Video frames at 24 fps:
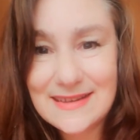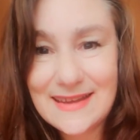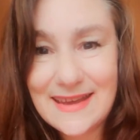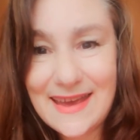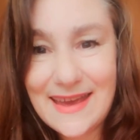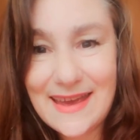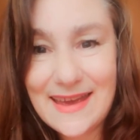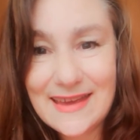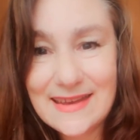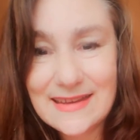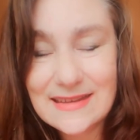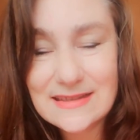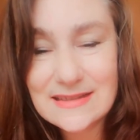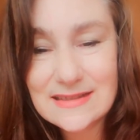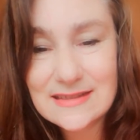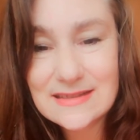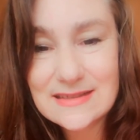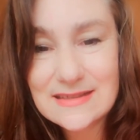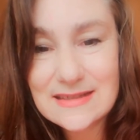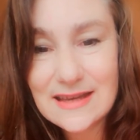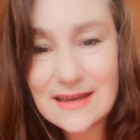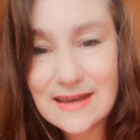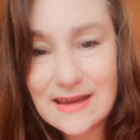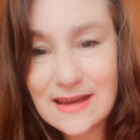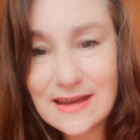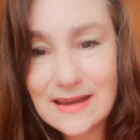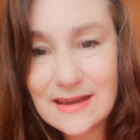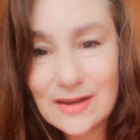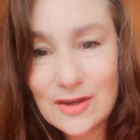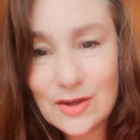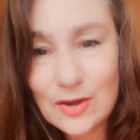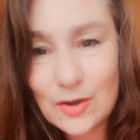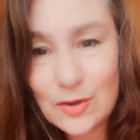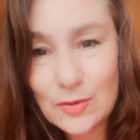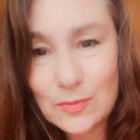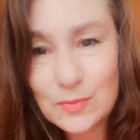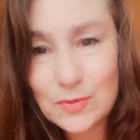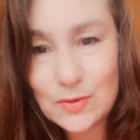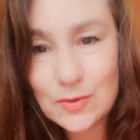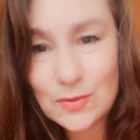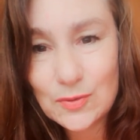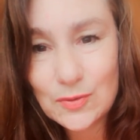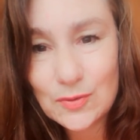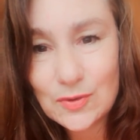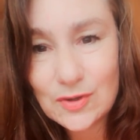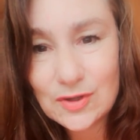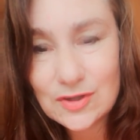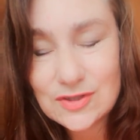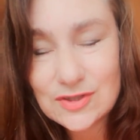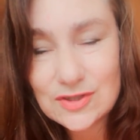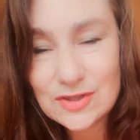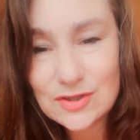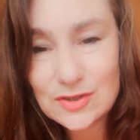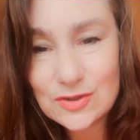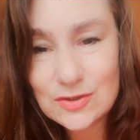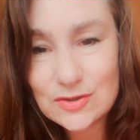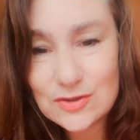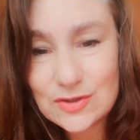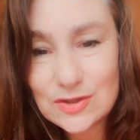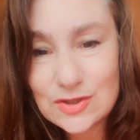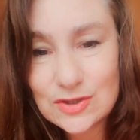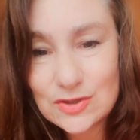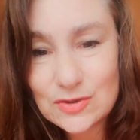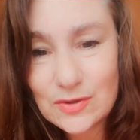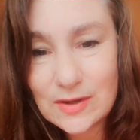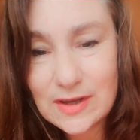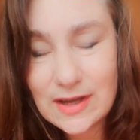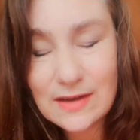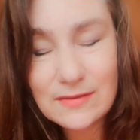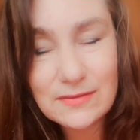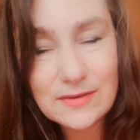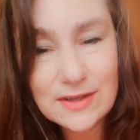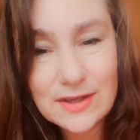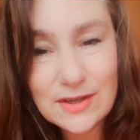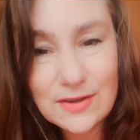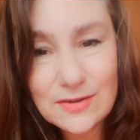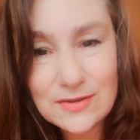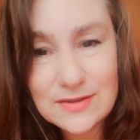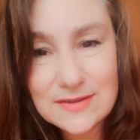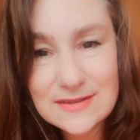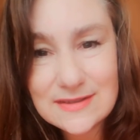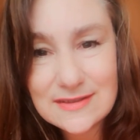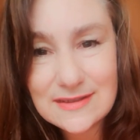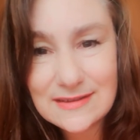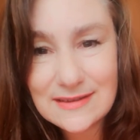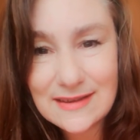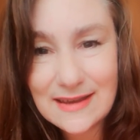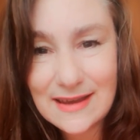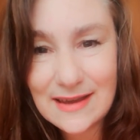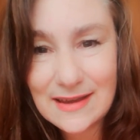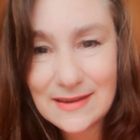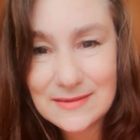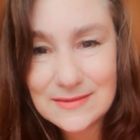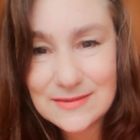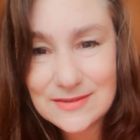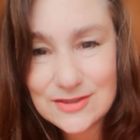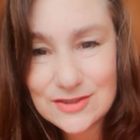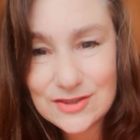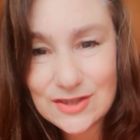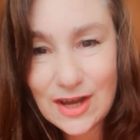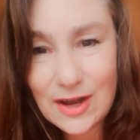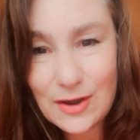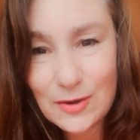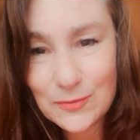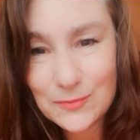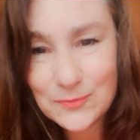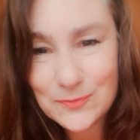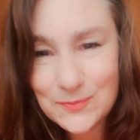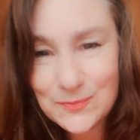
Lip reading: and I hope you continue to enjoy our videos. Ciao.